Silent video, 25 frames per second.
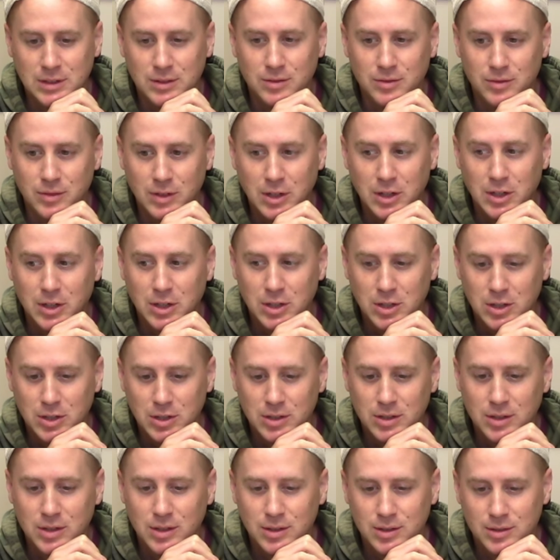very
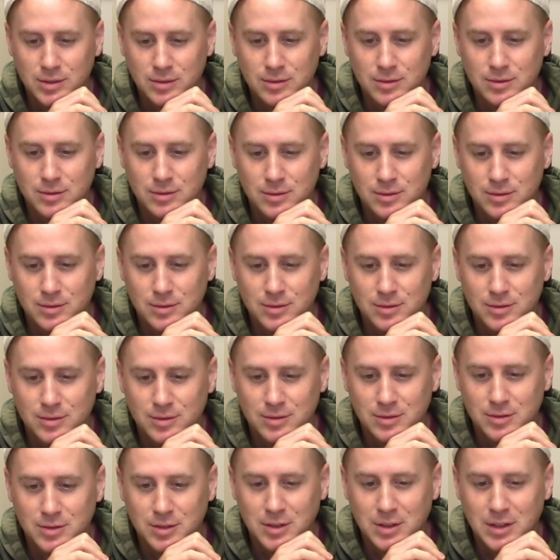good
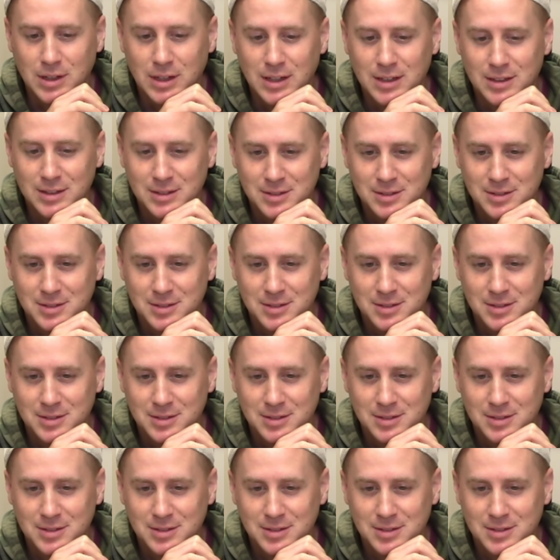for that.